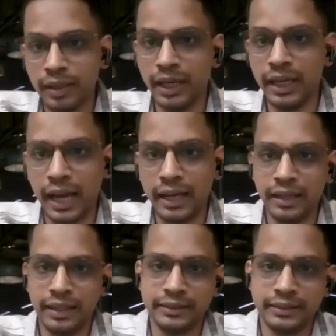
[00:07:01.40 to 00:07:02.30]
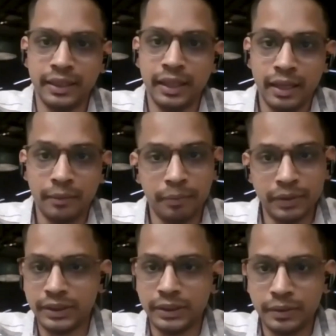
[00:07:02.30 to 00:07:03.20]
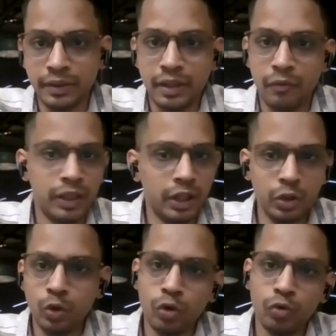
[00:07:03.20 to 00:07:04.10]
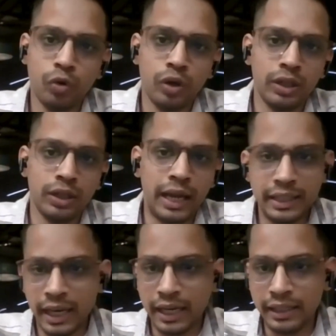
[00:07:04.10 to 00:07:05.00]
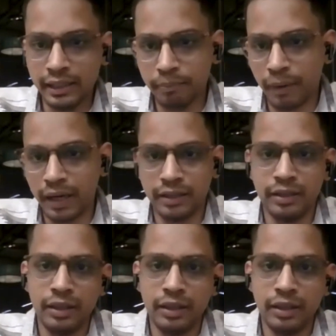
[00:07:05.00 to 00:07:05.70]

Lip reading: a data analytics person, whether you go for any part,